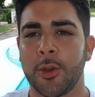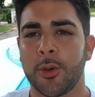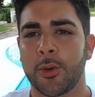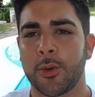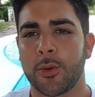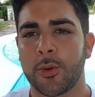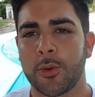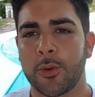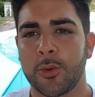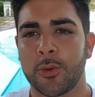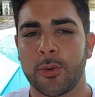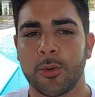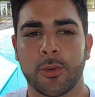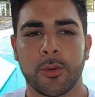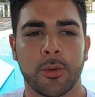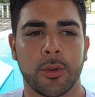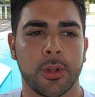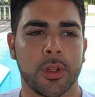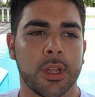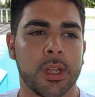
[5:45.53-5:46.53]

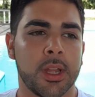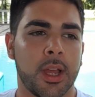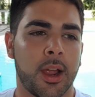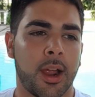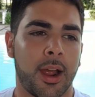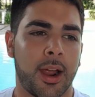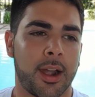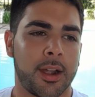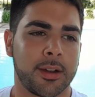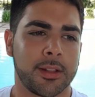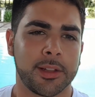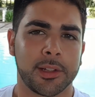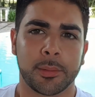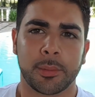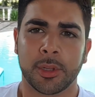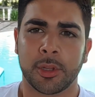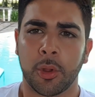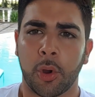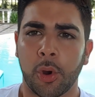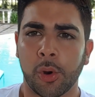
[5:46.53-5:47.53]
who are a
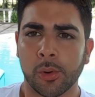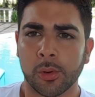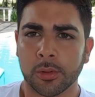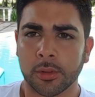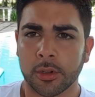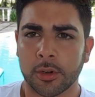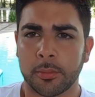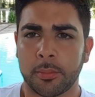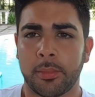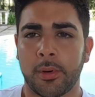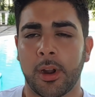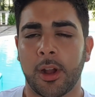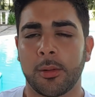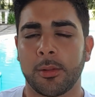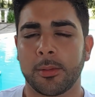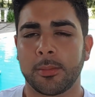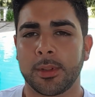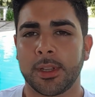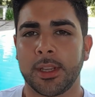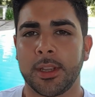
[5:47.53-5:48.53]
little bit older
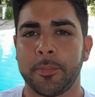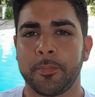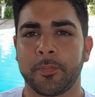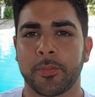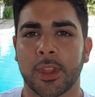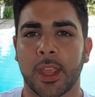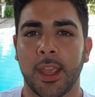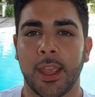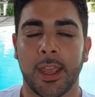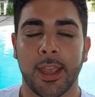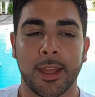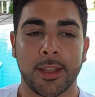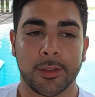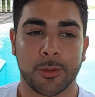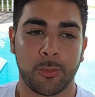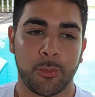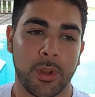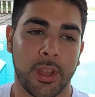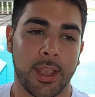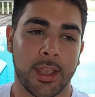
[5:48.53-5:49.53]
probably,
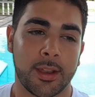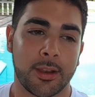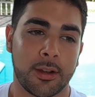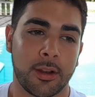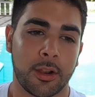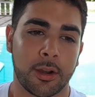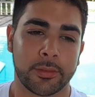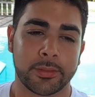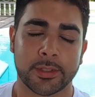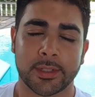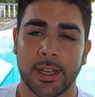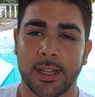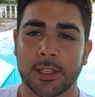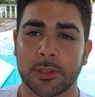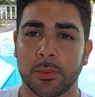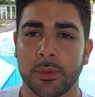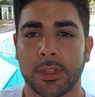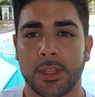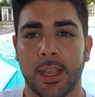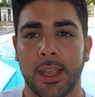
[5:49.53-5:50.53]
and we had a lot of
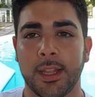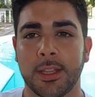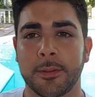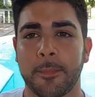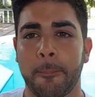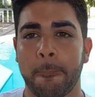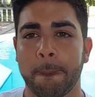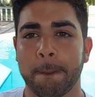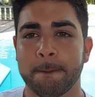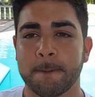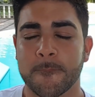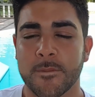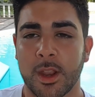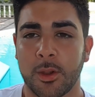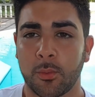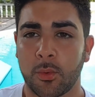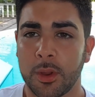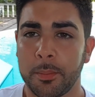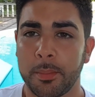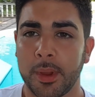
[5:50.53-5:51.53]
sales with that,
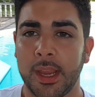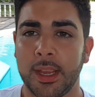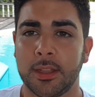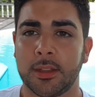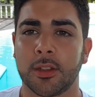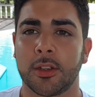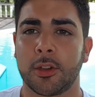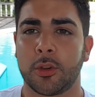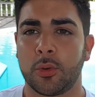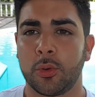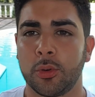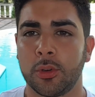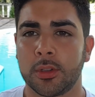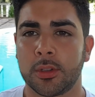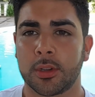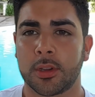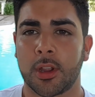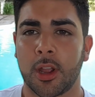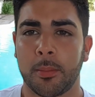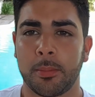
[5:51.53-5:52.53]
and we made a
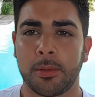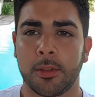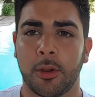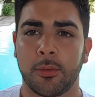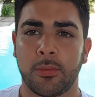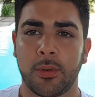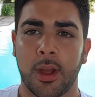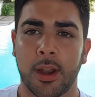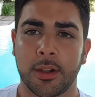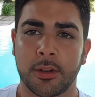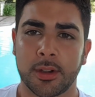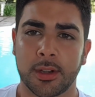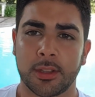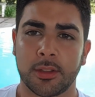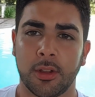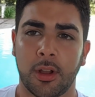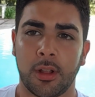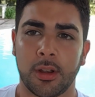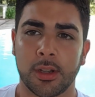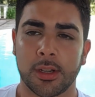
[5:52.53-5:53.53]
good couple of
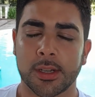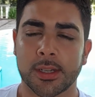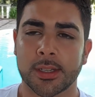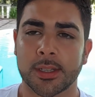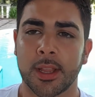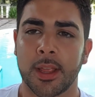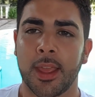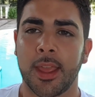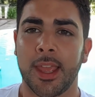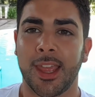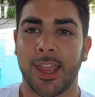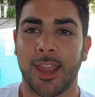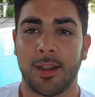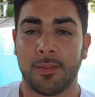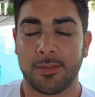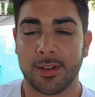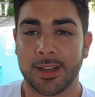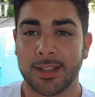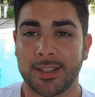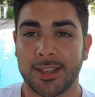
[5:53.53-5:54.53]
$100
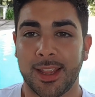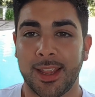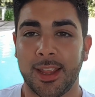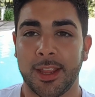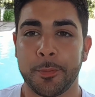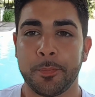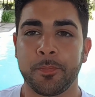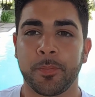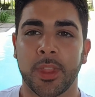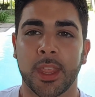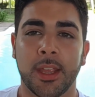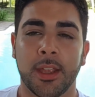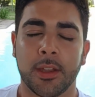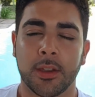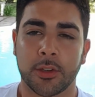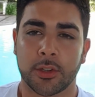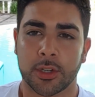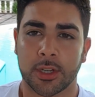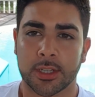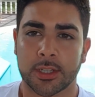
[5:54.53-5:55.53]
every day
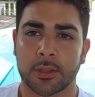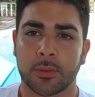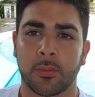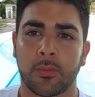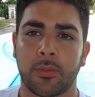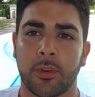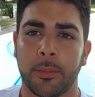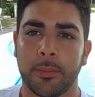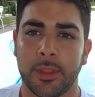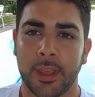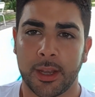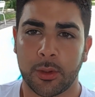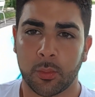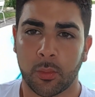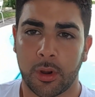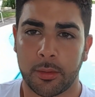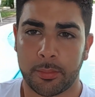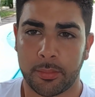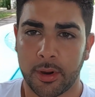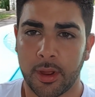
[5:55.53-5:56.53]
just from that
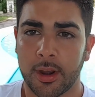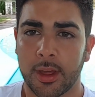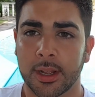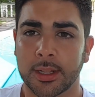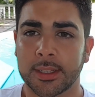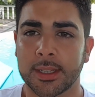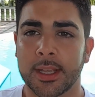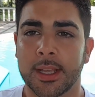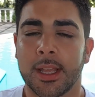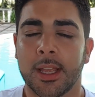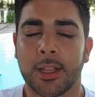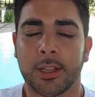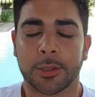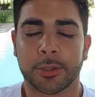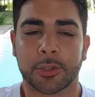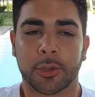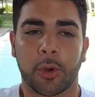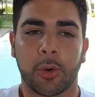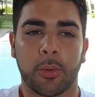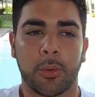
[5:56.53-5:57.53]
one product.
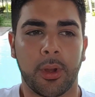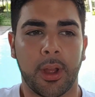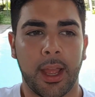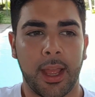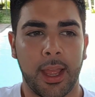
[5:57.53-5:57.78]
So